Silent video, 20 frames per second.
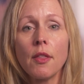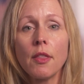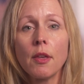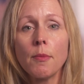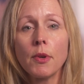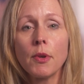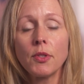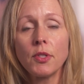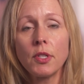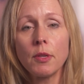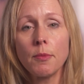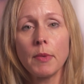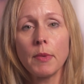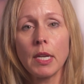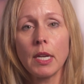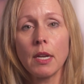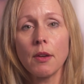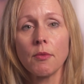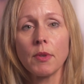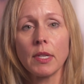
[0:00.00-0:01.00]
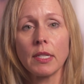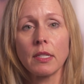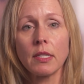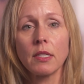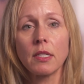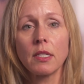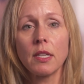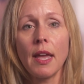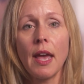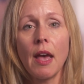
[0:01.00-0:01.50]
the most immediate
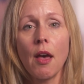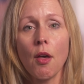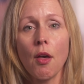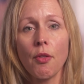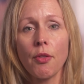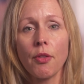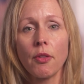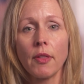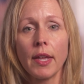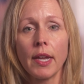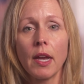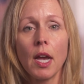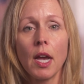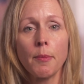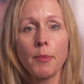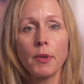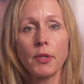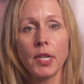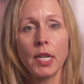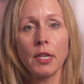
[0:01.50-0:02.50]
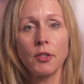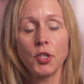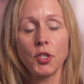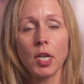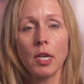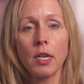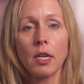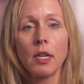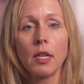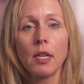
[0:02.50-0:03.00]
risks to health, like
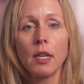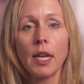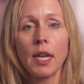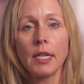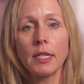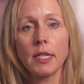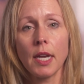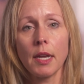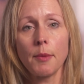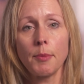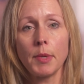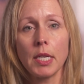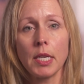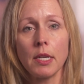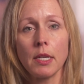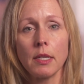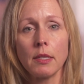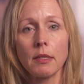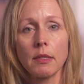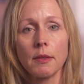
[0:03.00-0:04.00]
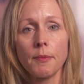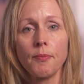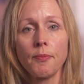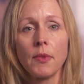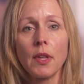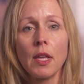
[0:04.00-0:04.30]
hypertension and diabetes.